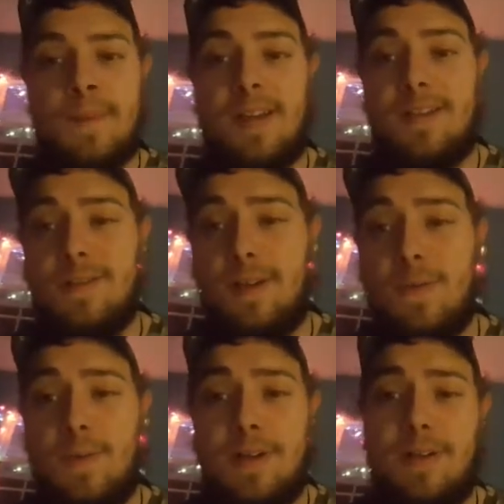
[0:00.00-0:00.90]
I still got
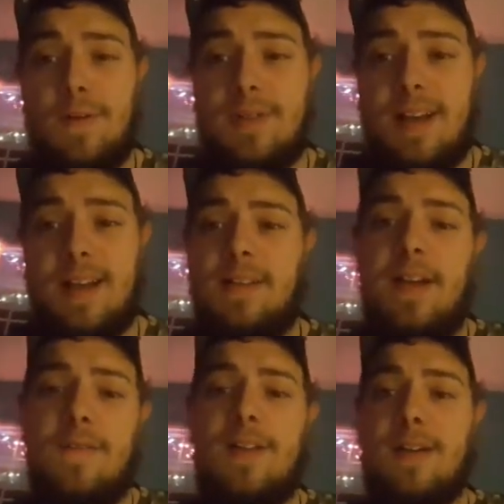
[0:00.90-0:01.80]
1 doe tag
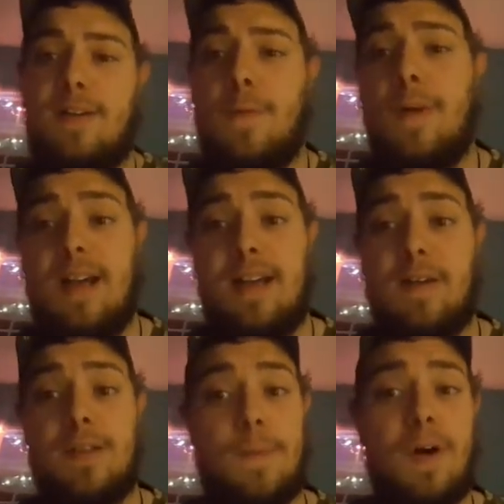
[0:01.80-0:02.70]
left. I'm going to go back
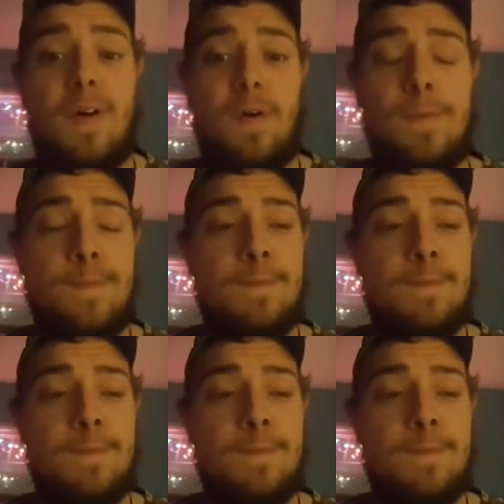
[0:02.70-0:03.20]
out tomorrow,